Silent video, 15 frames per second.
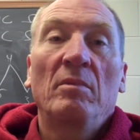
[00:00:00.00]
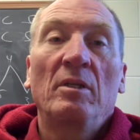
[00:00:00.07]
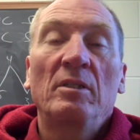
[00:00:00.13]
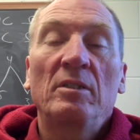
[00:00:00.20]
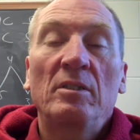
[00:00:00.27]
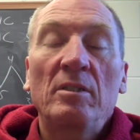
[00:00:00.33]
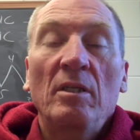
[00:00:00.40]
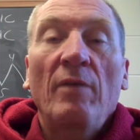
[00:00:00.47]

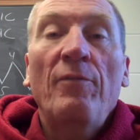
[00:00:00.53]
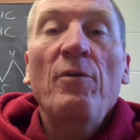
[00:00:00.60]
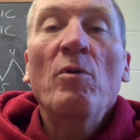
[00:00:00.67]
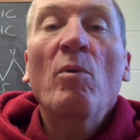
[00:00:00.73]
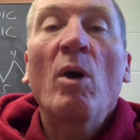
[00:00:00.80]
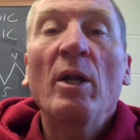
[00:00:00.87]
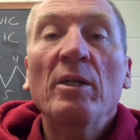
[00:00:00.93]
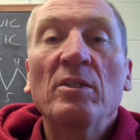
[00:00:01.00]
If you
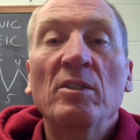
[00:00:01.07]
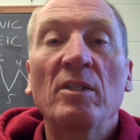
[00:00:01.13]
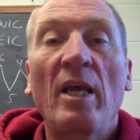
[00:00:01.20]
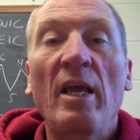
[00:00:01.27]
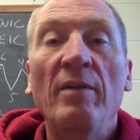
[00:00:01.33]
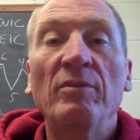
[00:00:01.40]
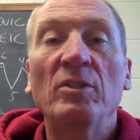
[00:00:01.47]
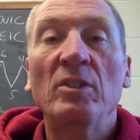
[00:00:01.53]
want to
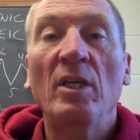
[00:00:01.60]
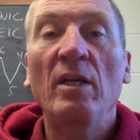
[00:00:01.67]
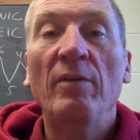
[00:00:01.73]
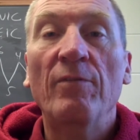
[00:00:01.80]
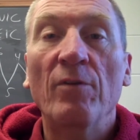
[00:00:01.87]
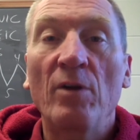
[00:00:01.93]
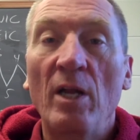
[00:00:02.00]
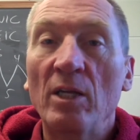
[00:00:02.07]
save seed
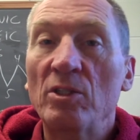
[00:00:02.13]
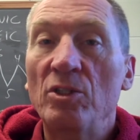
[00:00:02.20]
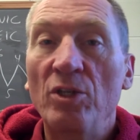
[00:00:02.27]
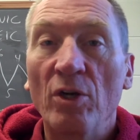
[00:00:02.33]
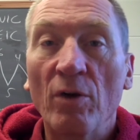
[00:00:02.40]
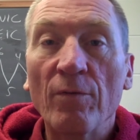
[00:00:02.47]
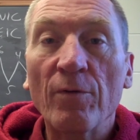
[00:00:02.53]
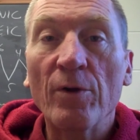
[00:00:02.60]
for next
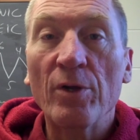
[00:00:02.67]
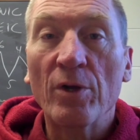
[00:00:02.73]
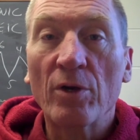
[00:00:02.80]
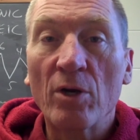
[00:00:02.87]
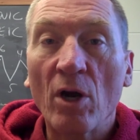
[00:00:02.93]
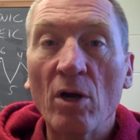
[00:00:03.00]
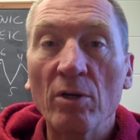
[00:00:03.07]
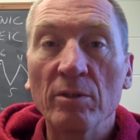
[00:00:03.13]
year for your
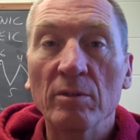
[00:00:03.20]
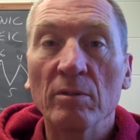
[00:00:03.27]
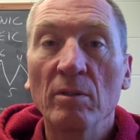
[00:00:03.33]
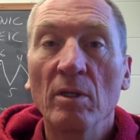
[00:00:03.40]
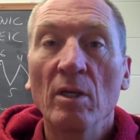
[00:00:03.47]
garden,